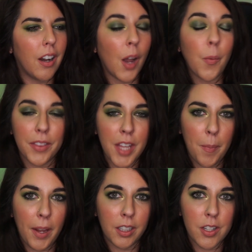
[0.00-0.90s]
I want
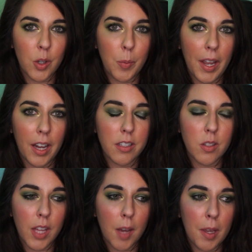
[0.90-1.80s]
that palette so bad.
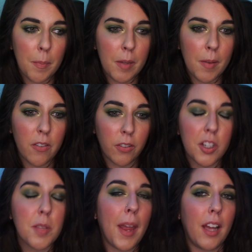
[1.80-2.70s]
So that might be my
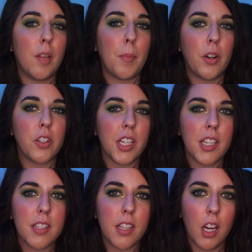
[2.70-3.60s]
first palette
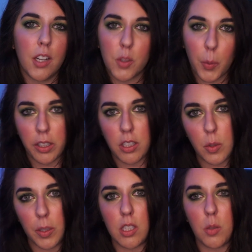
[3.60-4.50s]
purchase of
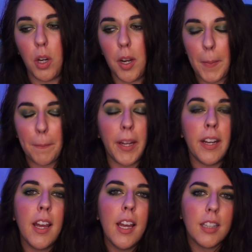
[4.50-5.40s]
2021.
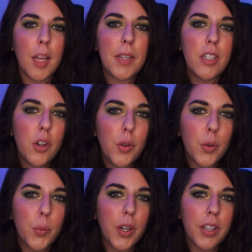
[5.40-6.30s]
But let me know
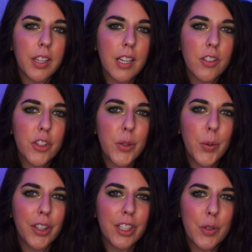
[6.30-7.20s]
what things you
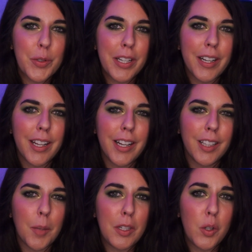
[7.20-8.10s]
are interested
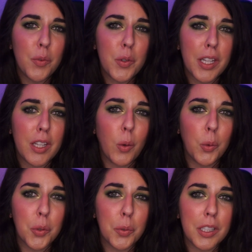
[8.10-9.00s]
in. Let me know if there's any
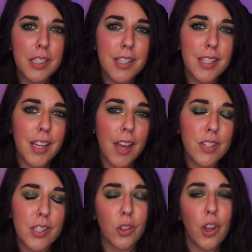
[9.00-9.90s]
older releases that have
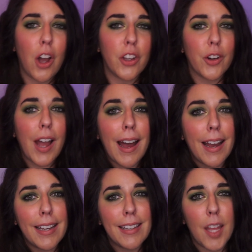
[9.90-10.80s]
still caught your
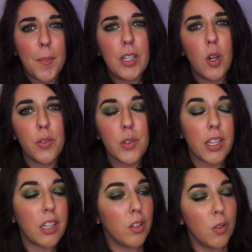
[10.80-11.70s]
eye. Let me know if there's
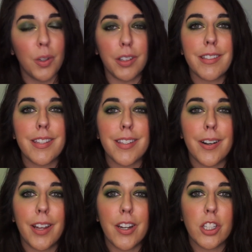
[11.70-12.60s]
any new releases that
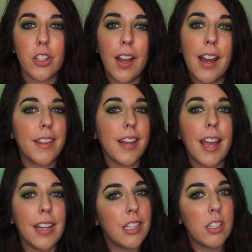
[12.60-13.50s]
are catching your eye that
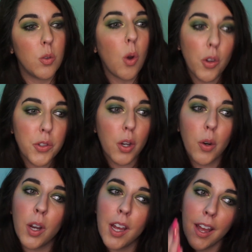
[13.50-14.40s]
I need to
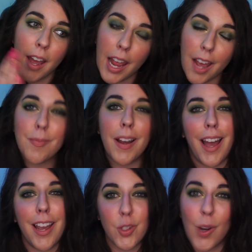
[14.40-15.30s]
also have my
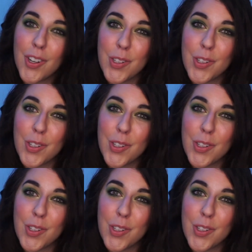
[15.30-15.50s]
eye drawn